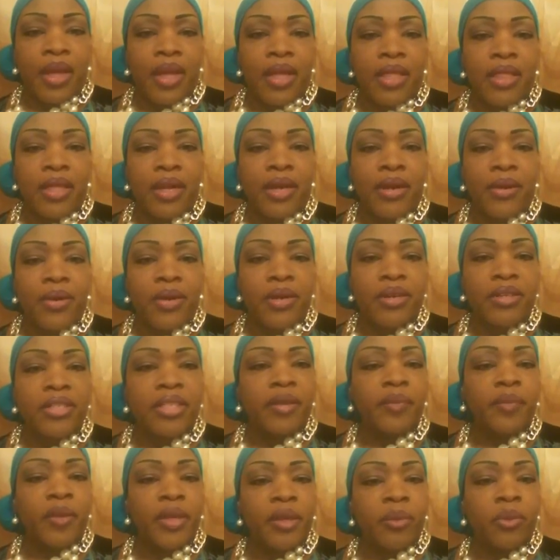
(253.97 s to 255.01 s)
There are
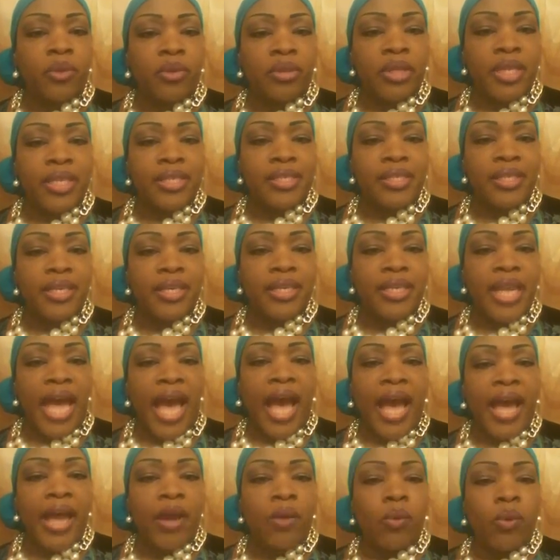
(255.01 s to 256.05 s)
some people that said,
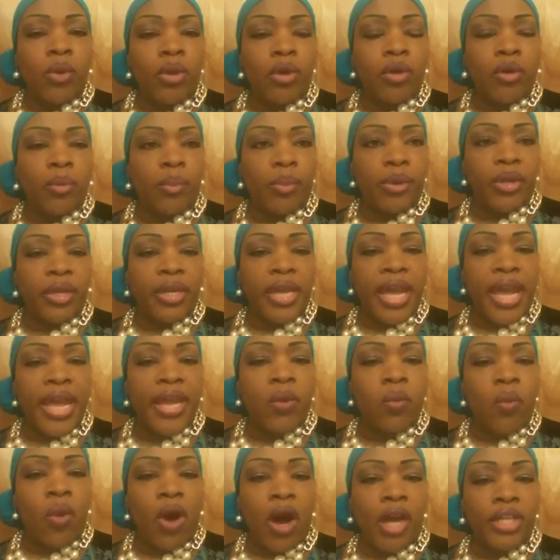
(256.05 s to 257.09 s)
I will be
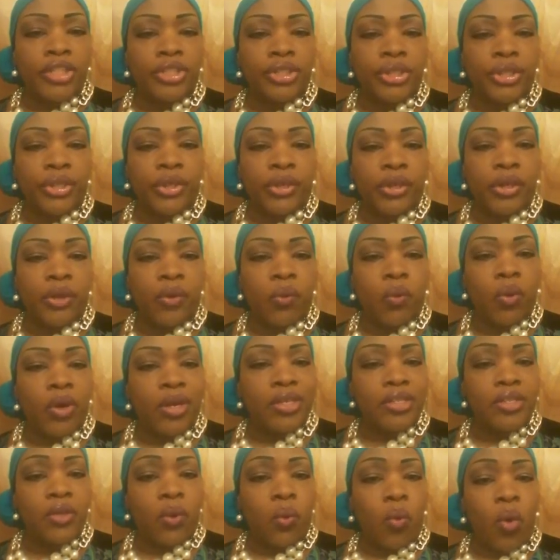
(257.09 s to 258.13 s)
a watcher.
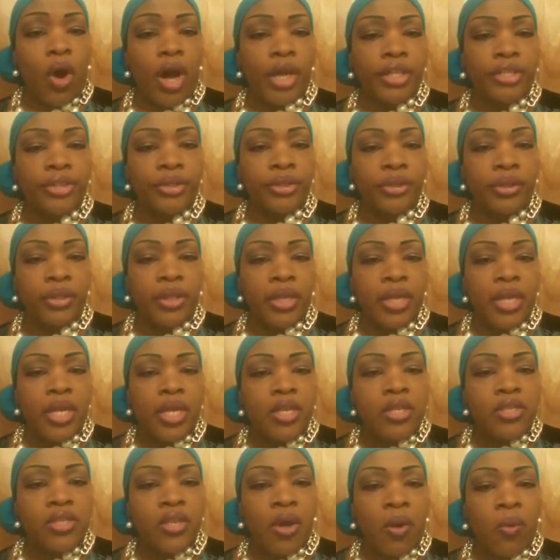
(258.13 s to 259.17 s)
What is a watcher?
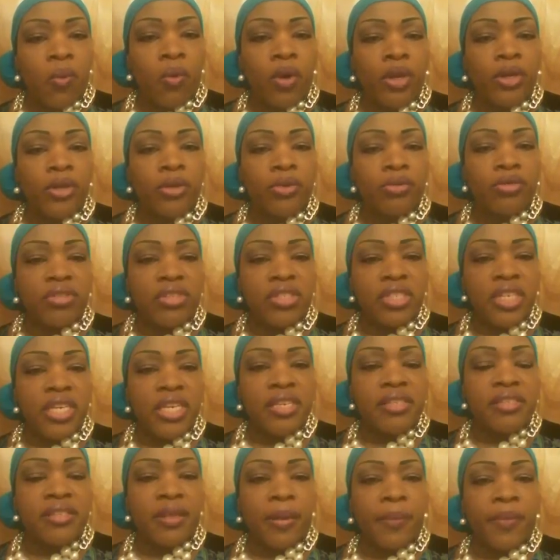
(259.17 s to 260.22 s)
Someone who
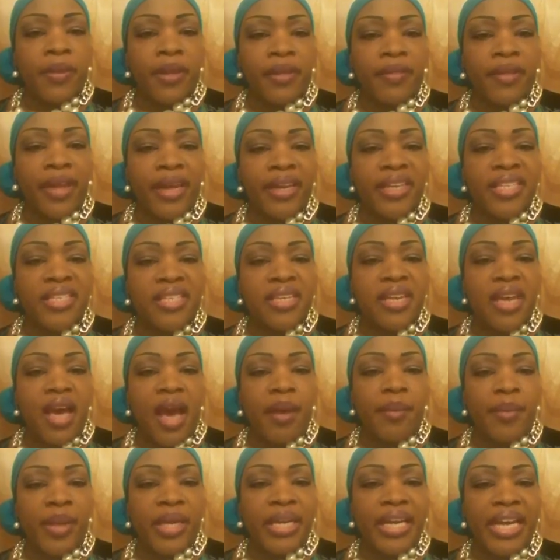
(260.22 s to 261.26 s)
sees something that is
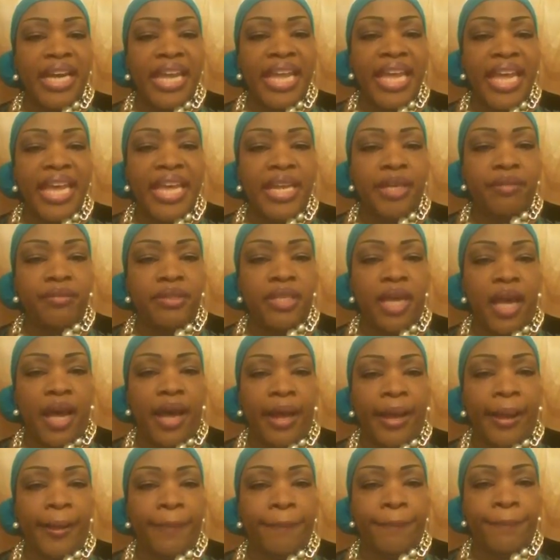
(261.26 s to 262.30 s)
coming ahead of
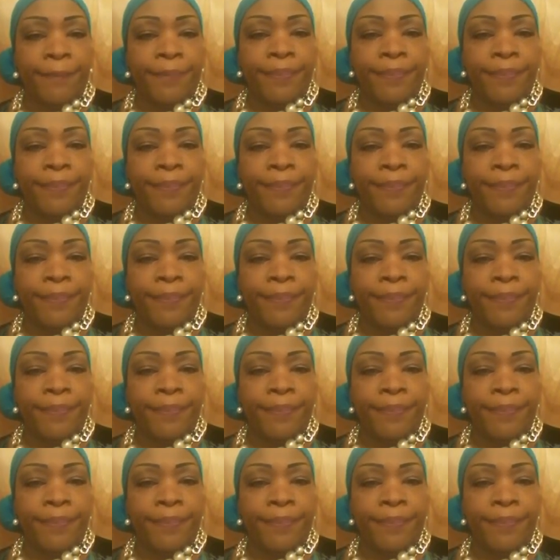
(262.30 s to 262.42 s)
time